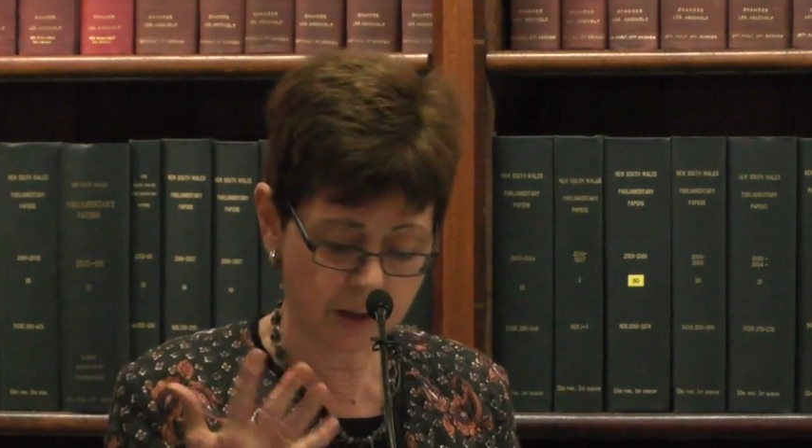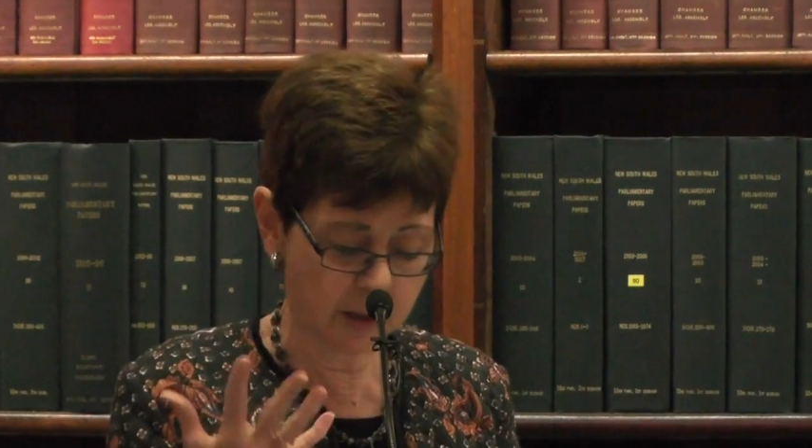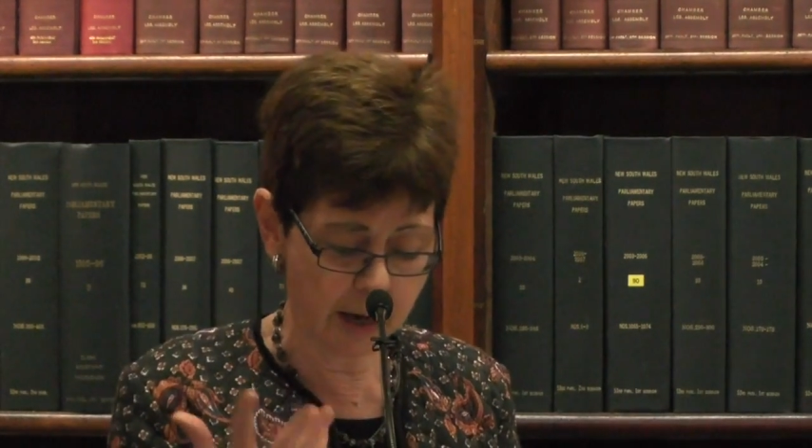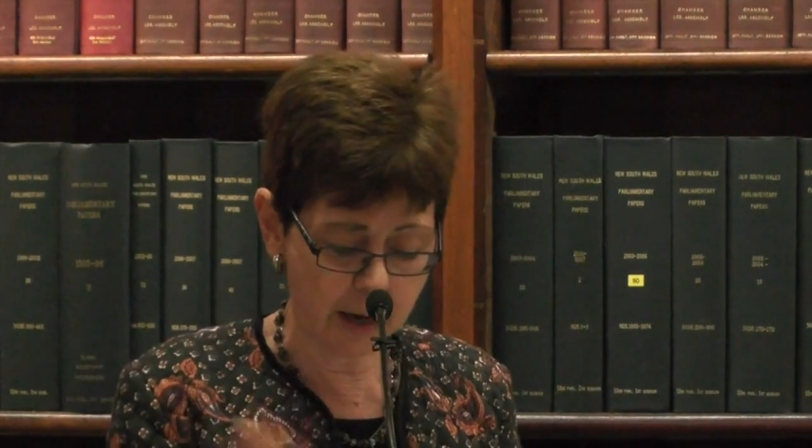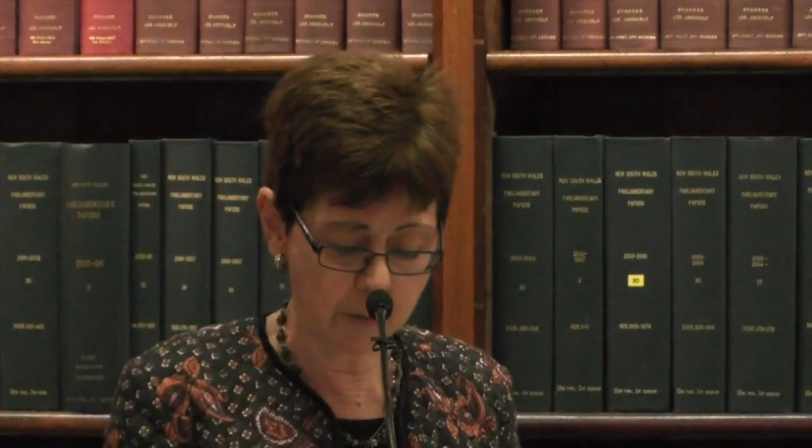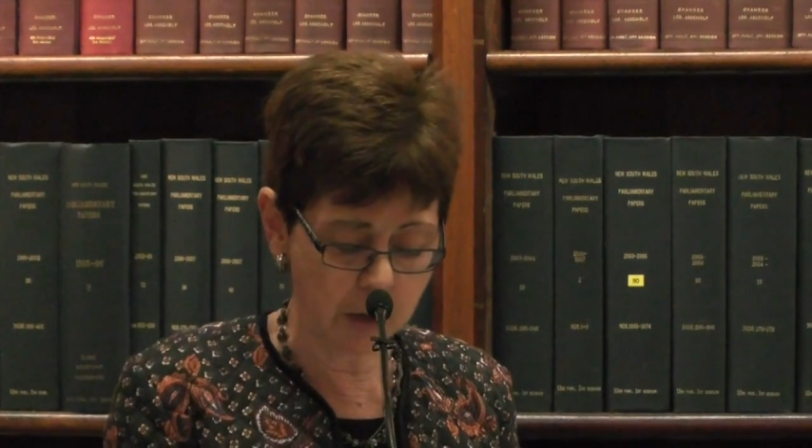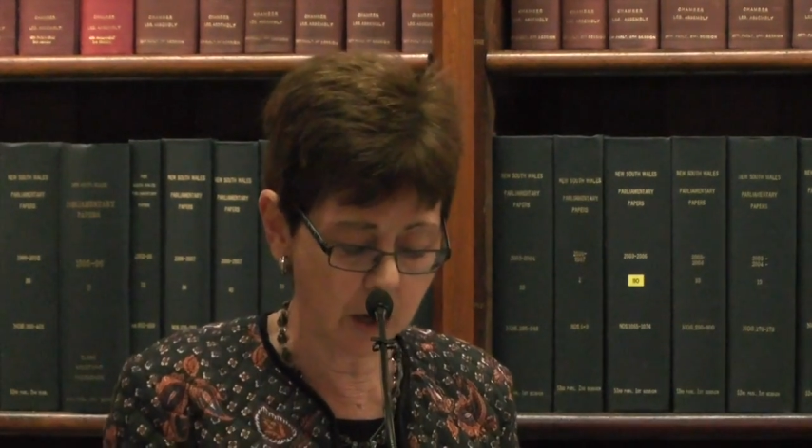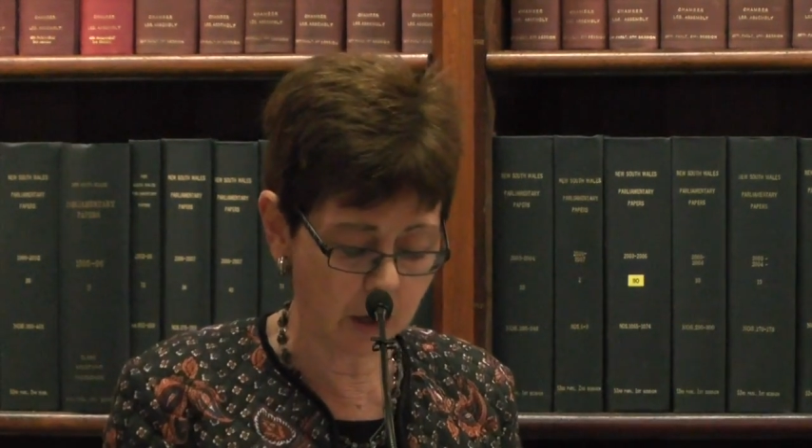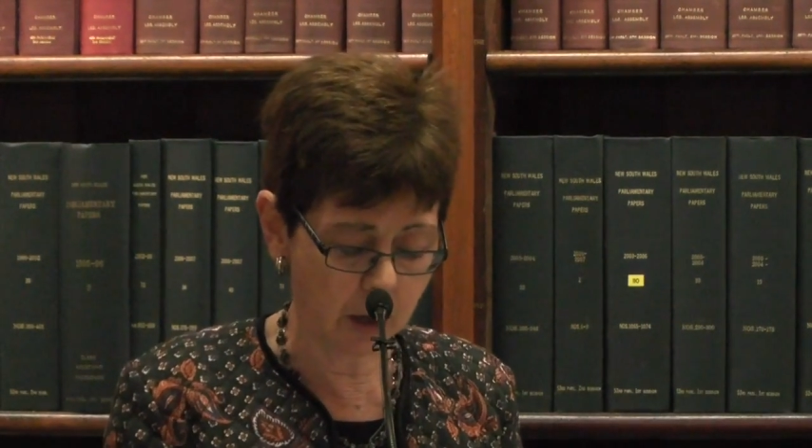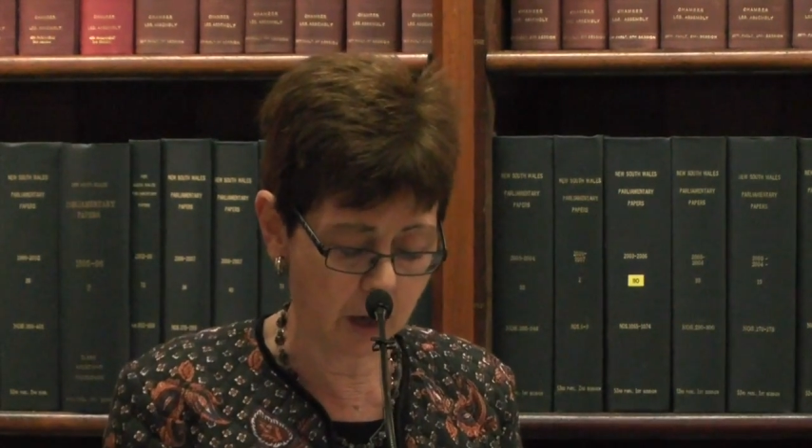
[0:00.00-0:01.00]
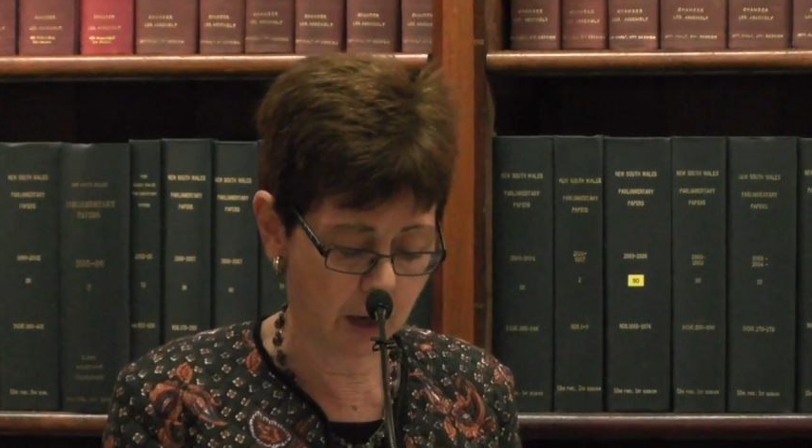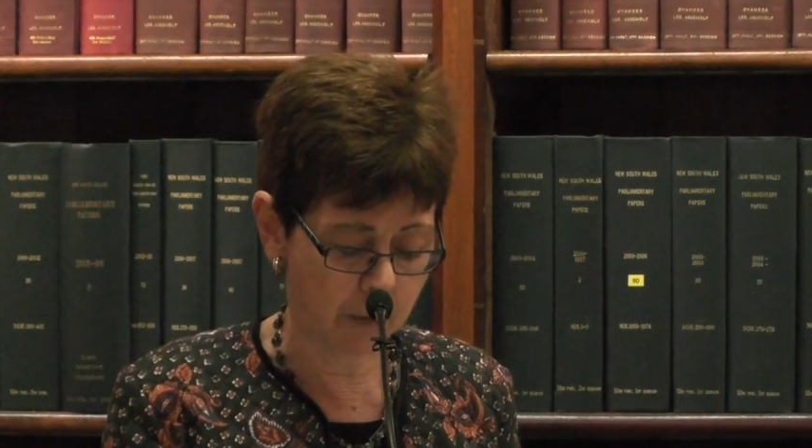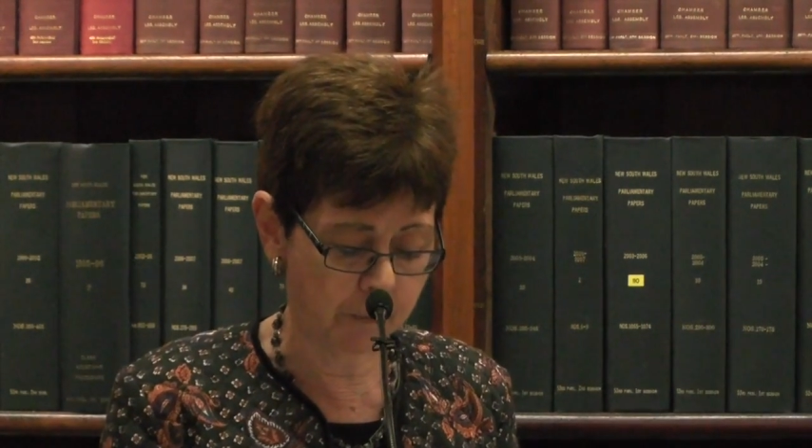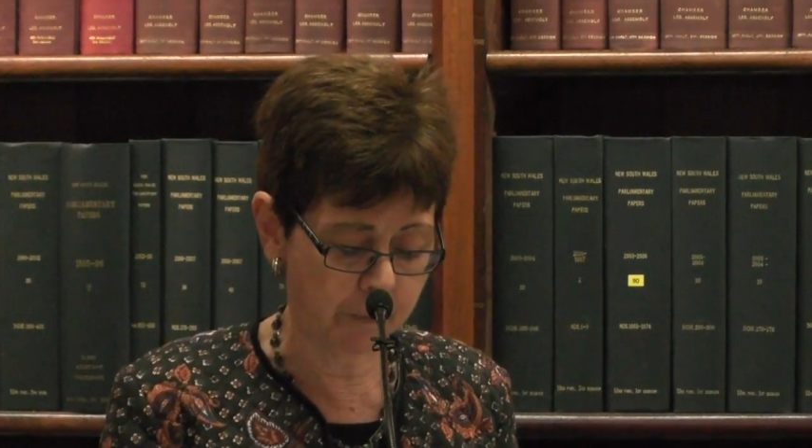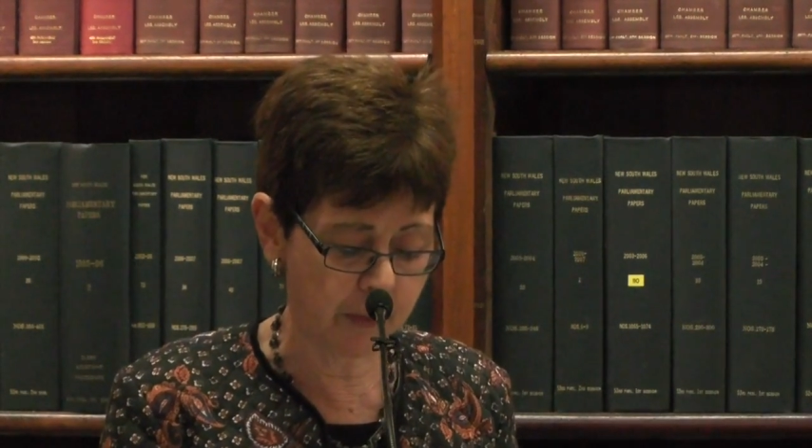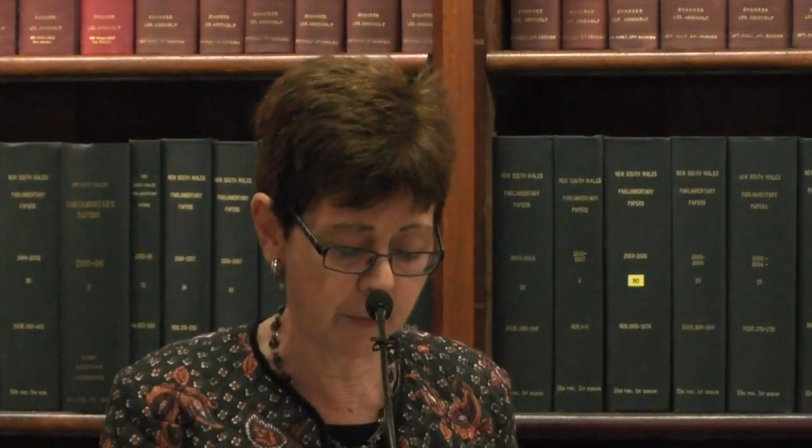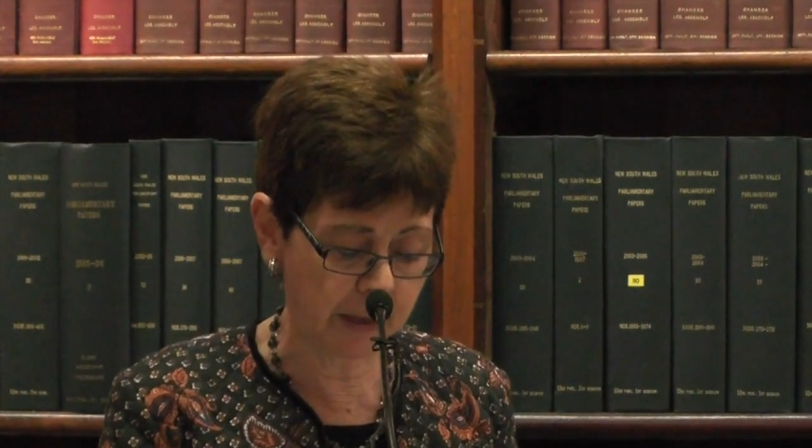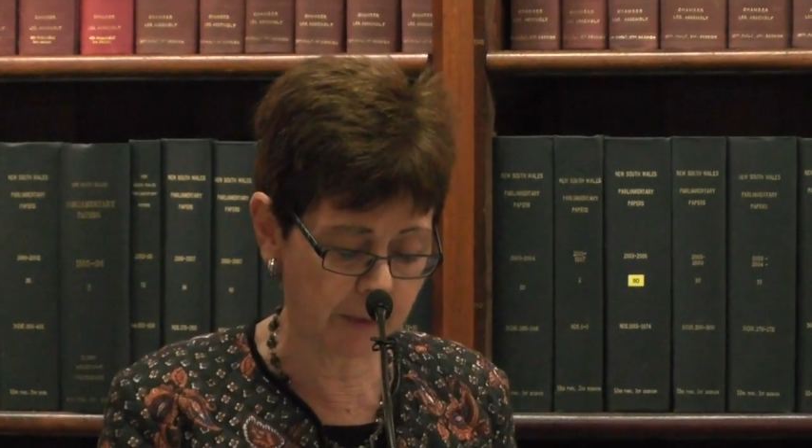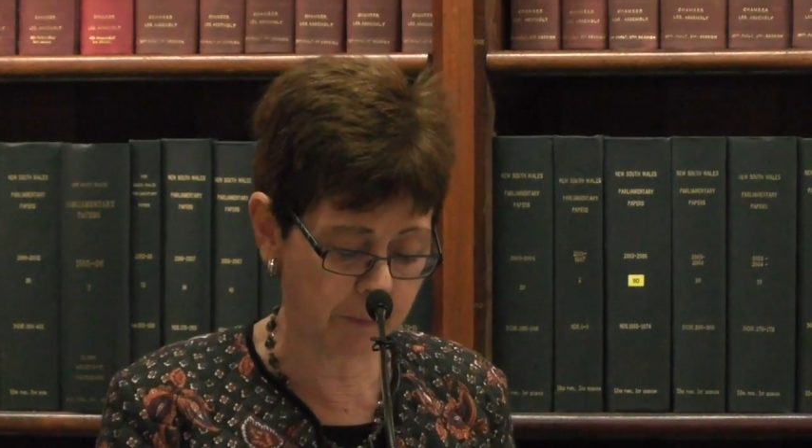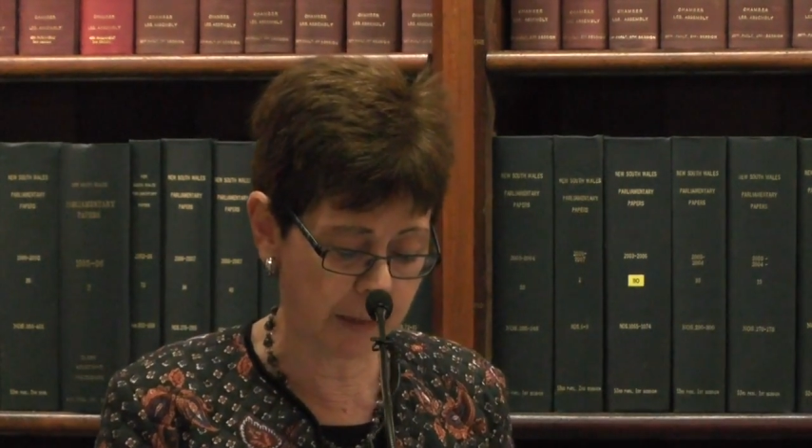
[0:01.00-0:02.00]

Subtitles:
same in the